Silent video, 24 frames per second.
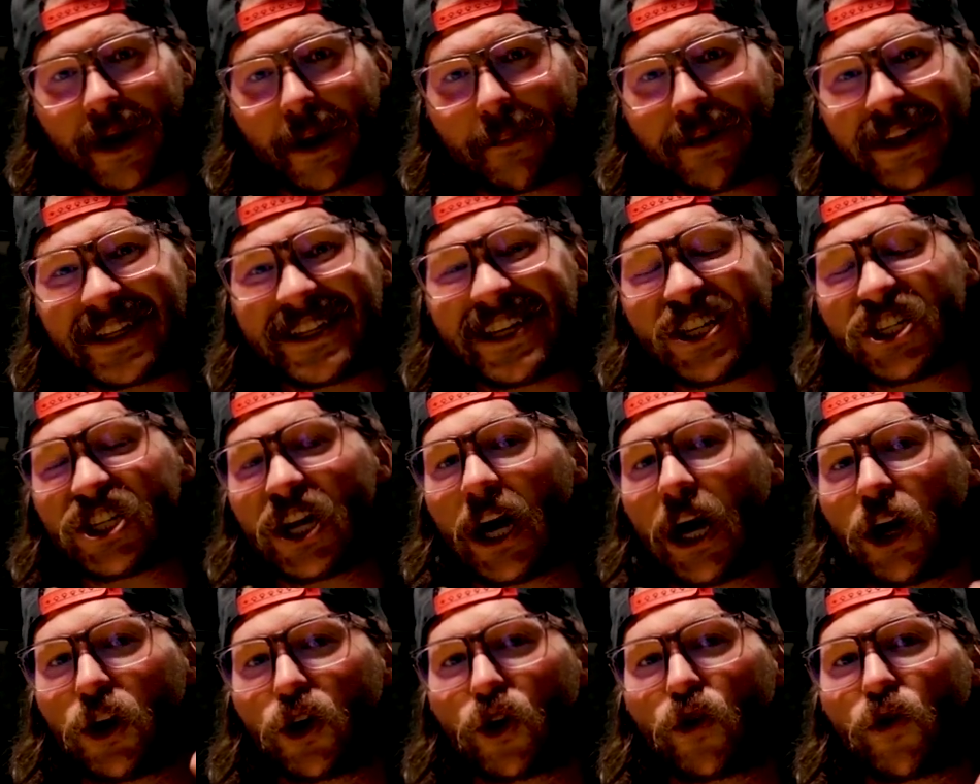But I'm gonna
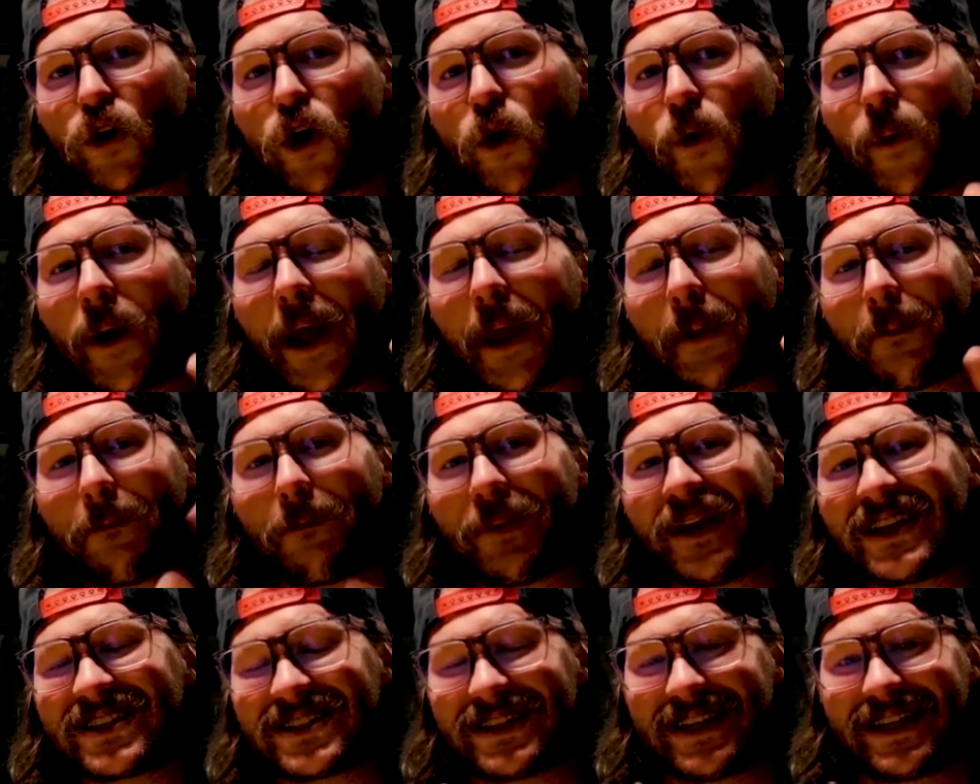teach you how to grow a
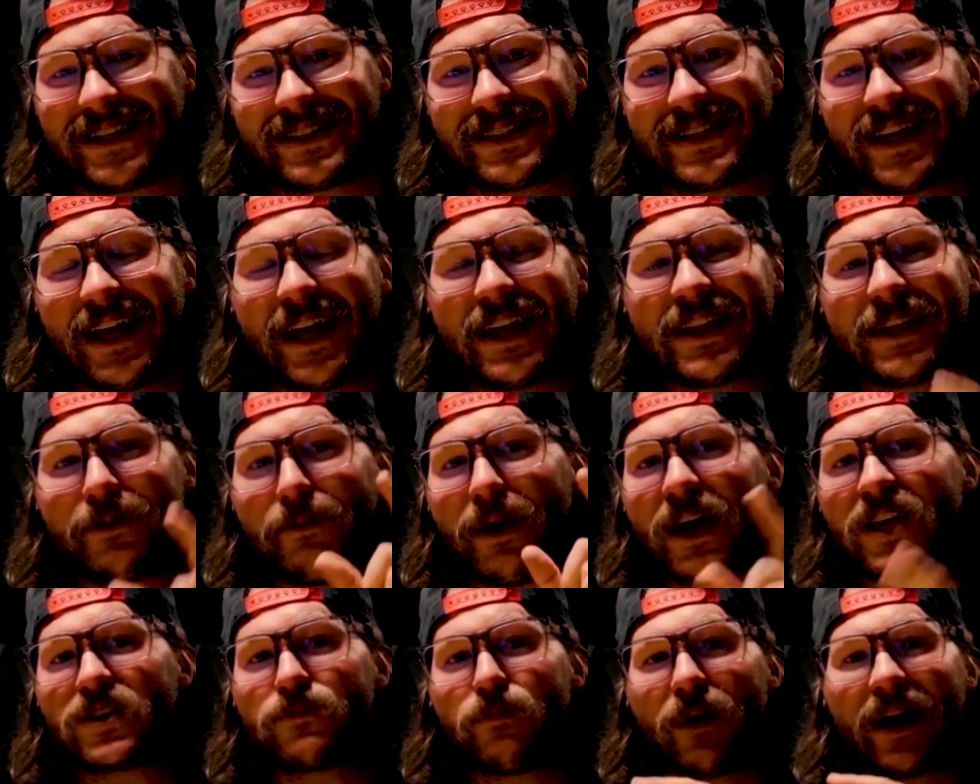business
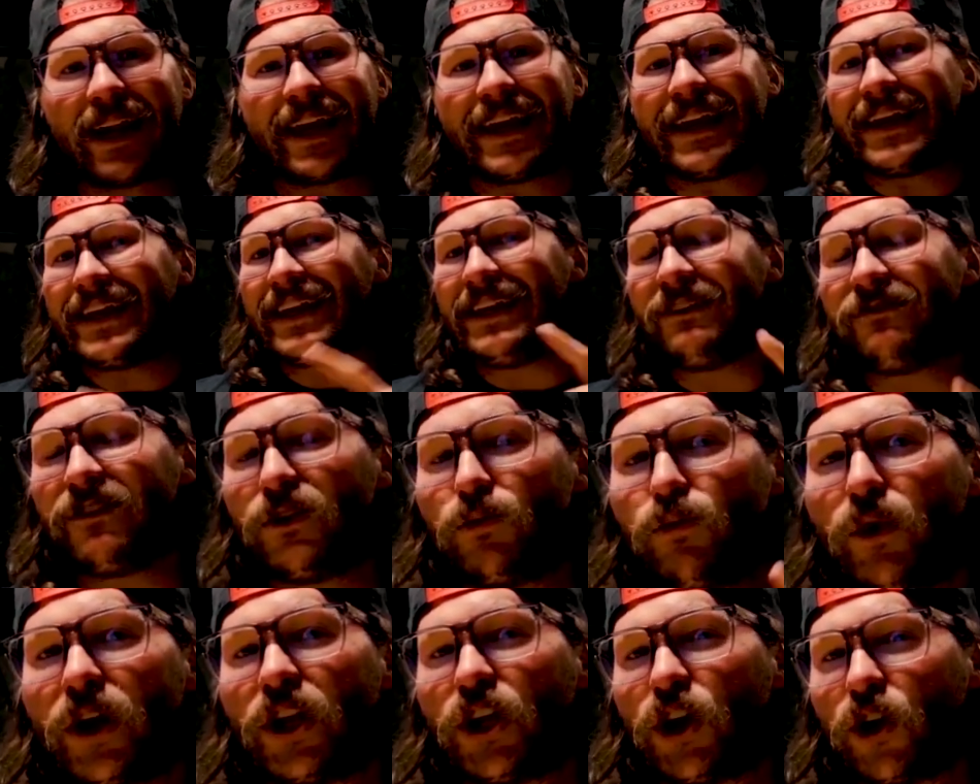that makes money
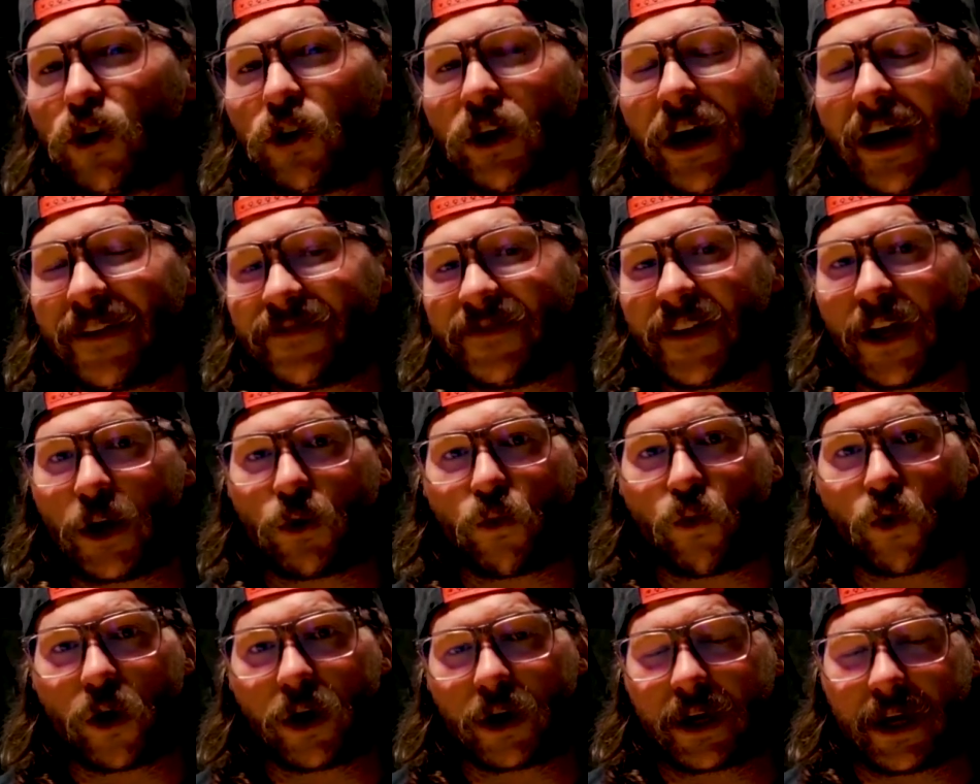even when you're not
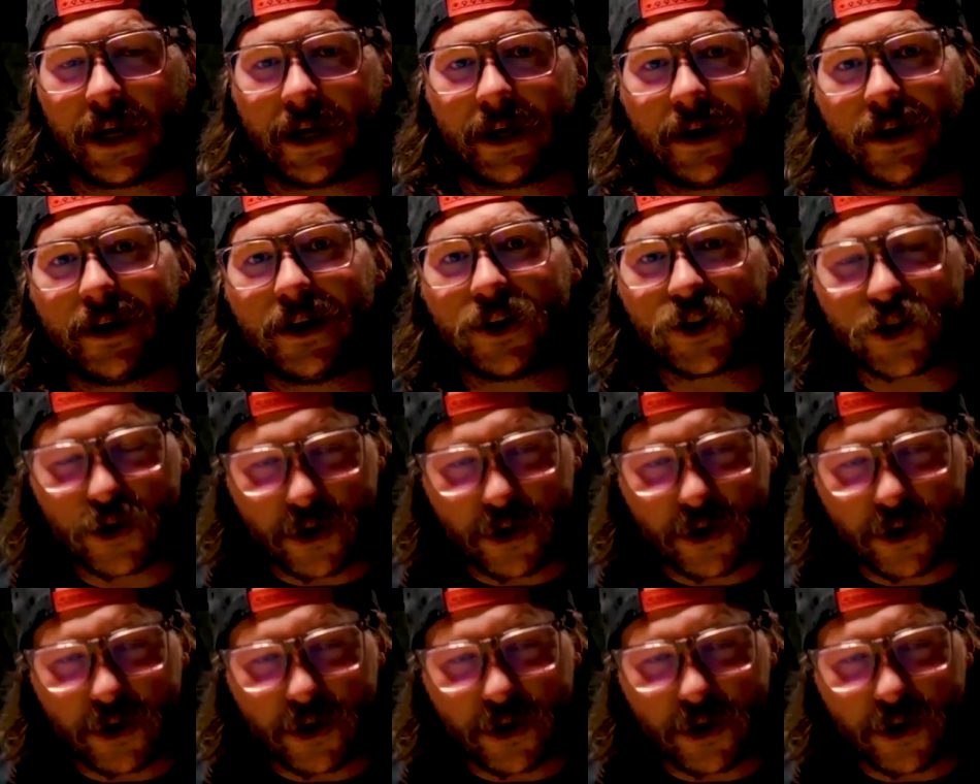there working.